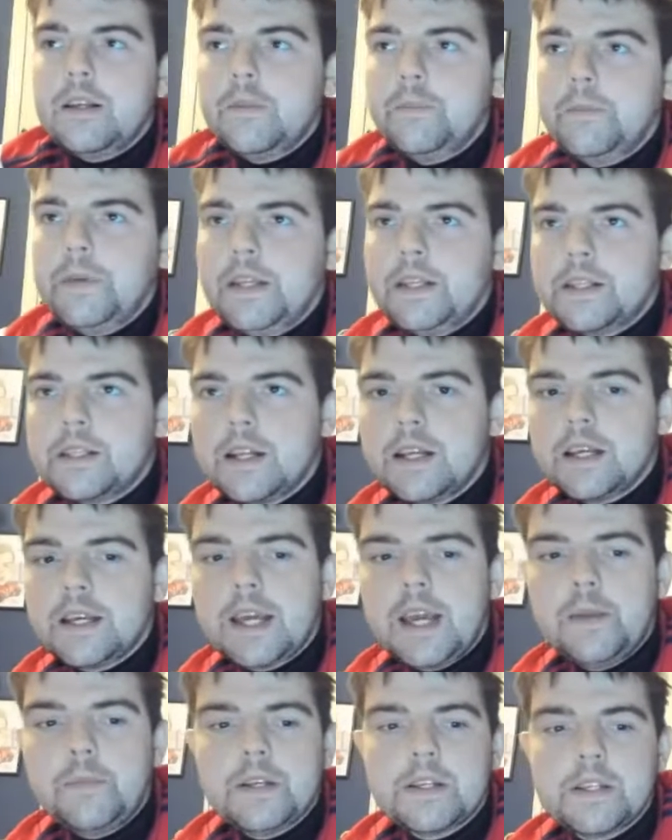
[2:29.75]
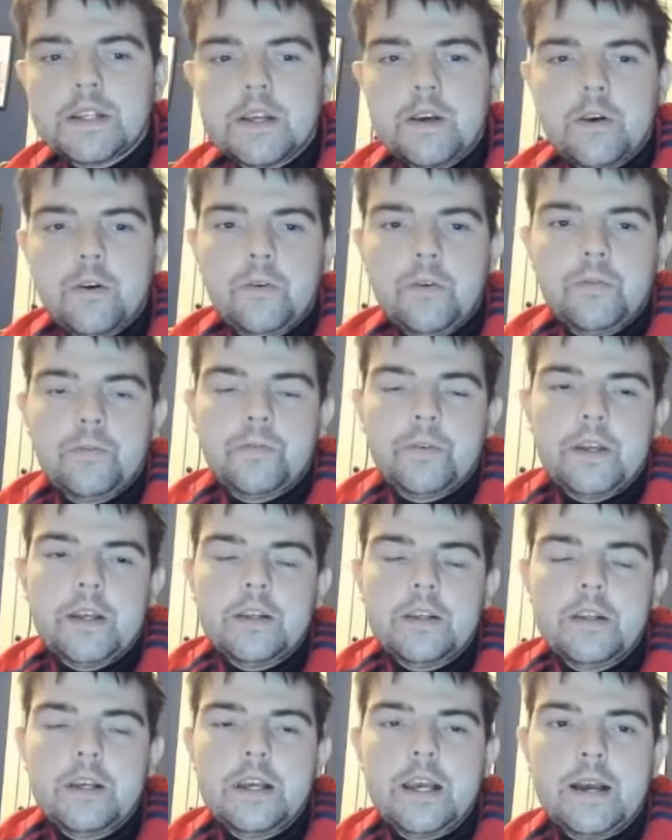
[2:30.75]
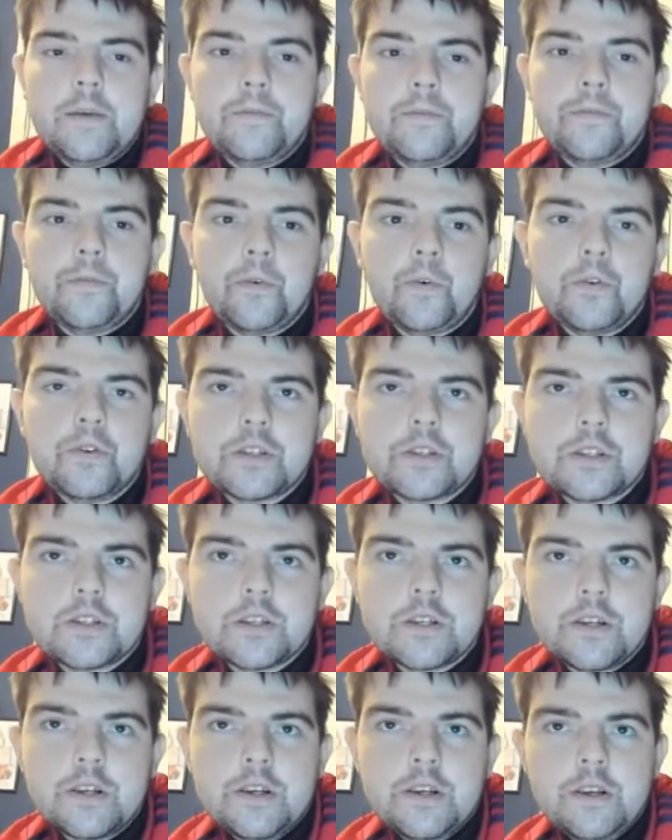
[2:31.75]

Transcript: I mean, to the game itself, it had forced